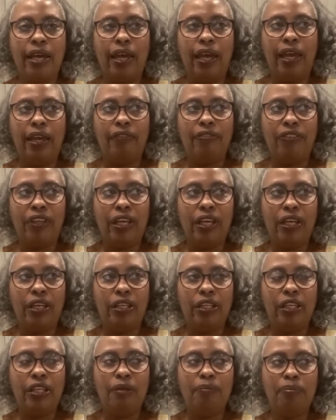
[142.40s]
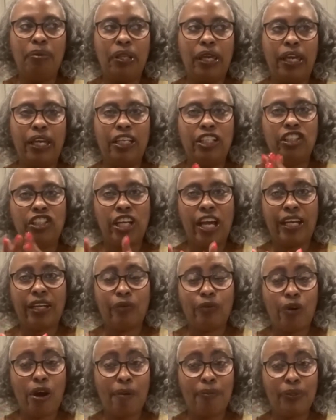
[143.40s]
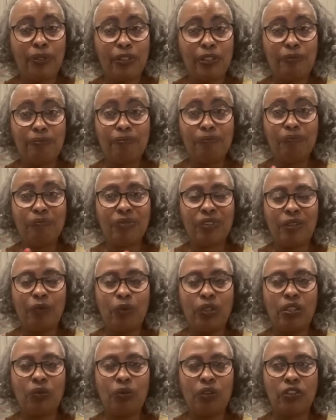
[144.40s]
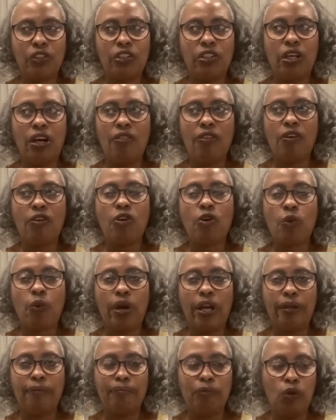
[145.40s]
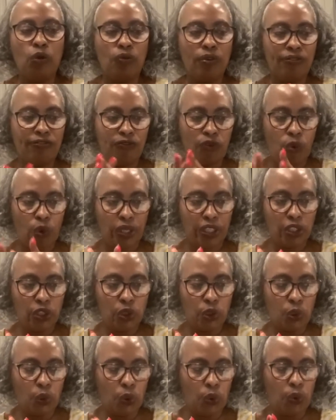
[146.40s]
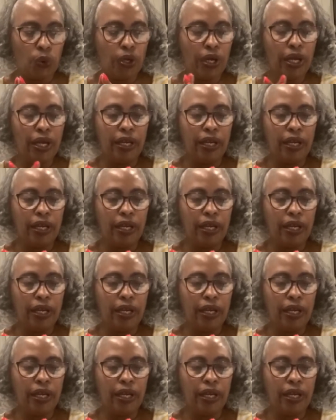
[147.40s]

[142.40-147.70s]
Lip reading: And then he played Jackie Robinson, which was another great movie, 42.